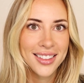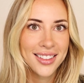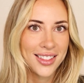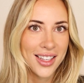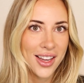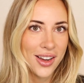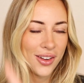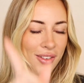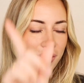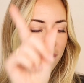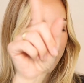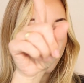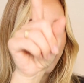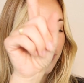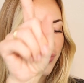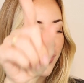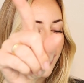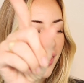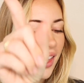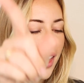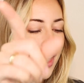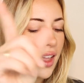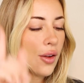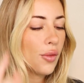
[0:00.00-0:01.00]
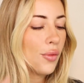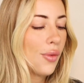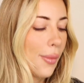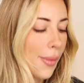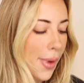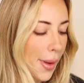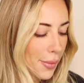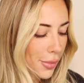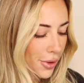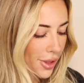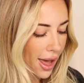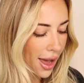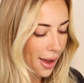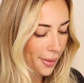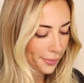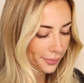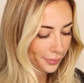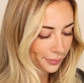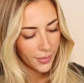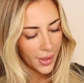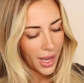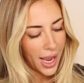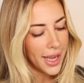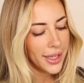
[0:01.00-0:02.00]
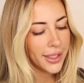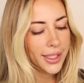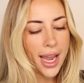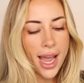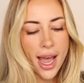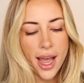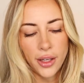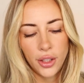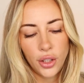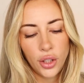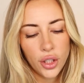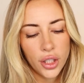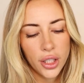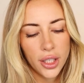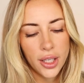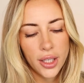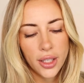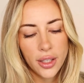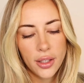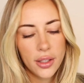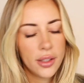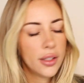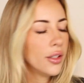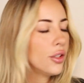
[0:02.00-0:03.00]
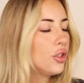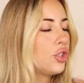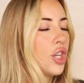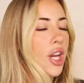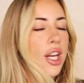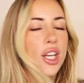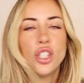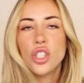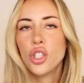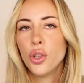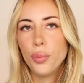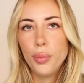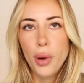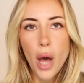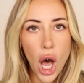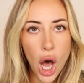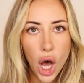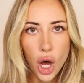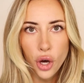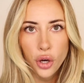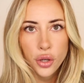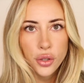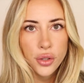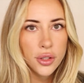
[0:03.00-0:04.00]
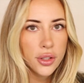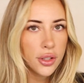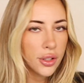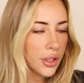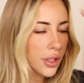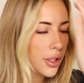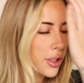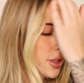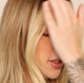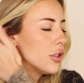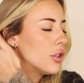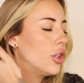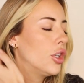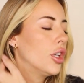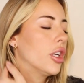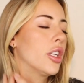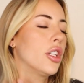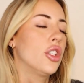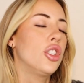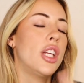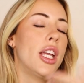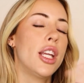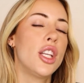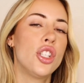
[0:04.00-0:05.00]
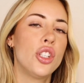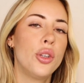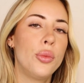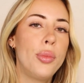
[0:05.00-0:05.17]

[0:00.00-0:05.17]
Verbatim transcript: So remember that. And yeah, you can change your pose. So you can change